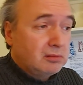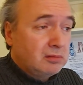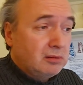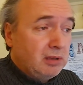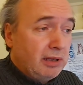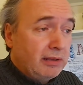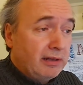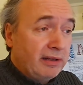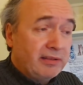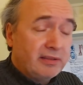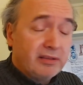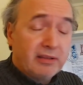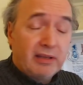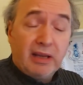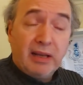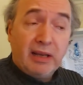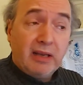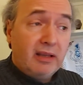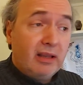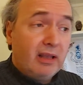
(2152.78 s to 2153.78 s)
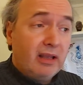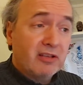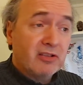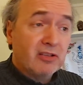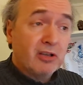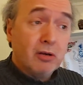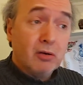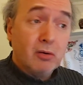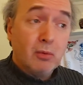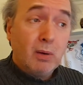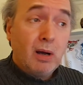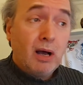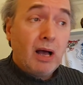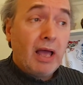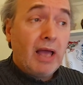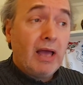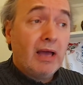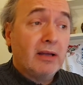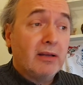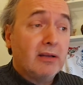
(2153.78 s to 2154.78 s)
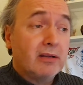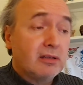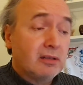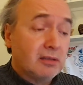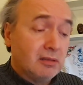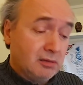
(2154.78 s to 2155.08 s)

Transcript: And I stayed there so quiet,